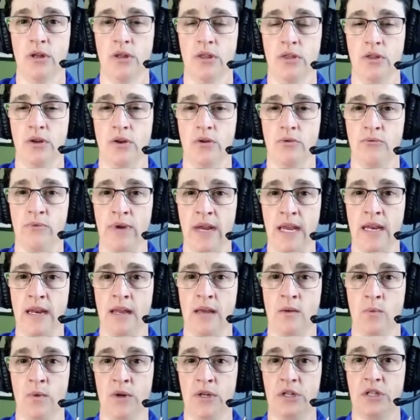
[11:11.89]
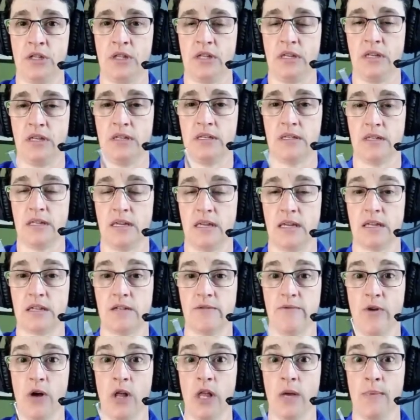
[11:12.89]
the rate at which these things
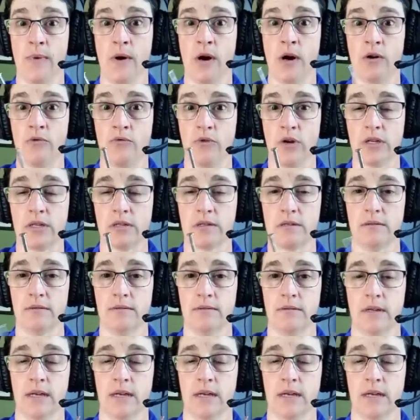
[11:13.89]
fall apart, rust,